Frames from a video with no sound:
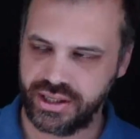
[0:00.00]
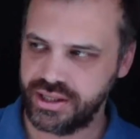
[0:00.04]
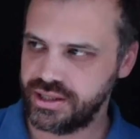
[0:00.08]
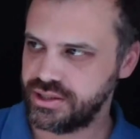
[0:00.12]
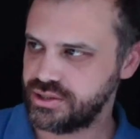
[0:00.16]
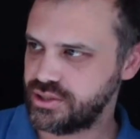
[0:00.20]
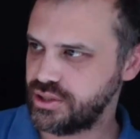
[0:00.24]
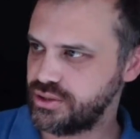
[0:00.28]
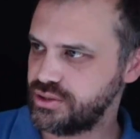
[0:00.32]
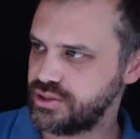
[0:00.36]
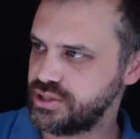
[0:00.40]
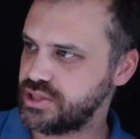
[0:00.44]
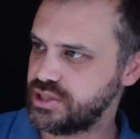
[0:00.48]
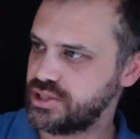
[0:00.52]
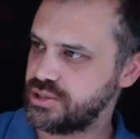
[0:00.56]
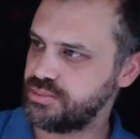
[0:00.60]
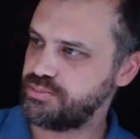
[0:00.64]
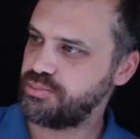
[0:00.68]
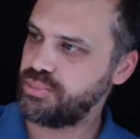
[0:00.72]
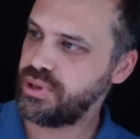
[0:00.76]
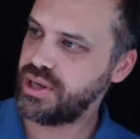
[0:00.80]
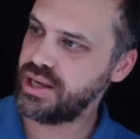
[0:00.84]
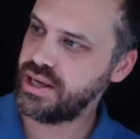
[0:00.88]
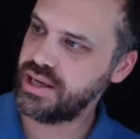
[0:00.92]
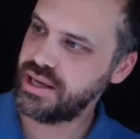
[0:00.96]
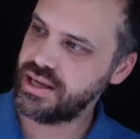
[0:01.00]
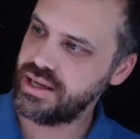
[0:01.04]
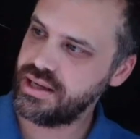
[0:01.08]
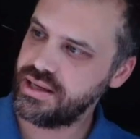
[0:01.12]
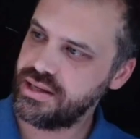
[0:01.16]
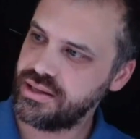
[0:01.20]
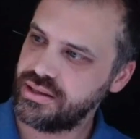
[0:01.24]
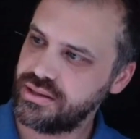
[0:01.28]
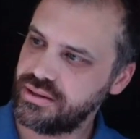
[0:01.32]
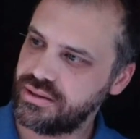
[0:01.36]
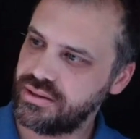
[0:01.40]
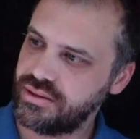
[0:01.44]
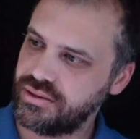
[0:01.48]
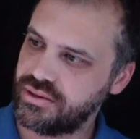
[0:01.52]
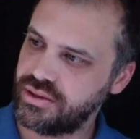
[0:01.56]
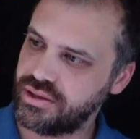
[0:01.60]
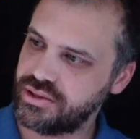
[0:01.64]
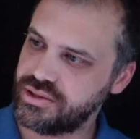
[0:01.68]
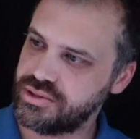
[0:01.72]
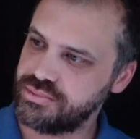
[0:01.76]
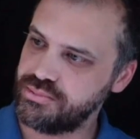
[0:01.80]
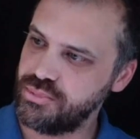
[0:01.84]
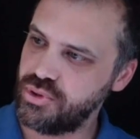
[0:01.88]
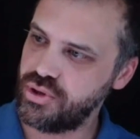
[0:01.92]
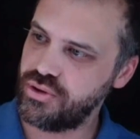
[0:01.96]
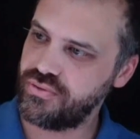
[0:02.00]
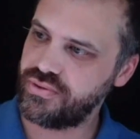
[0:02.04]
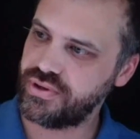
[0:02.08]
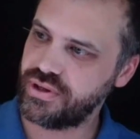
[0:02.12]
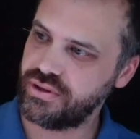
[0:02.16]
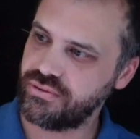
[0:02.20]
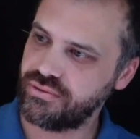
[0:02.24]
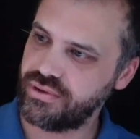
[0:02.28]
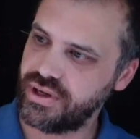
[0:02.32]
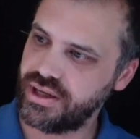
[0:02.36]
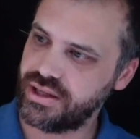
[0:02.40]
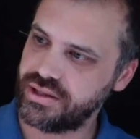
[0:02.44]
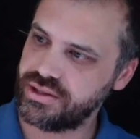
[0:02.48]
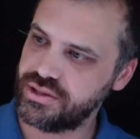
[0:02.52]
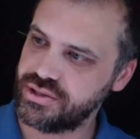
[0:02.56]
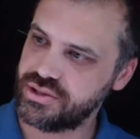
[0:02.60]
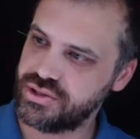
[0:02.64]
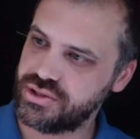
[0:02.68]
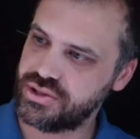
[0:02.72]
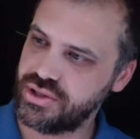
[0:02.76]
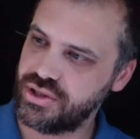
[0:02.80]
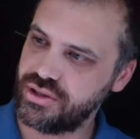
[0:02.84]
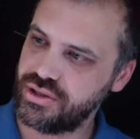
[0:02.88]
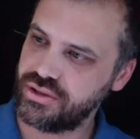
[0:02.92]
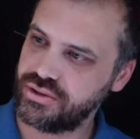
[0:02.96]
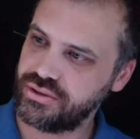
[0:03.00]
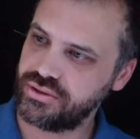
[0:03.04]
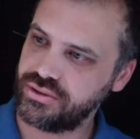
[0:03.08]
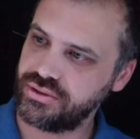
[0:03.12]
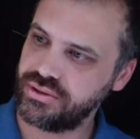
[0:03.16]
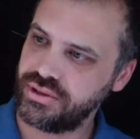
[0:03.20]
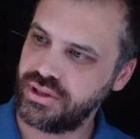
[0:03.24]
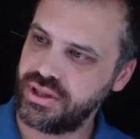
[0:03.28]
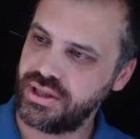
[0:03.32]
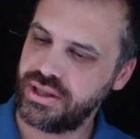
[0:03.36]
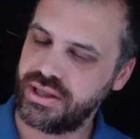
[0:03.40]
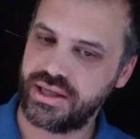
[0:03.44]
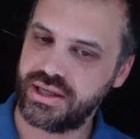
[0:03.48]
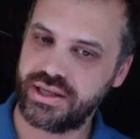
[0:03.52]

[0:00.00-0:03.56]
So the speed that it's moving around the circle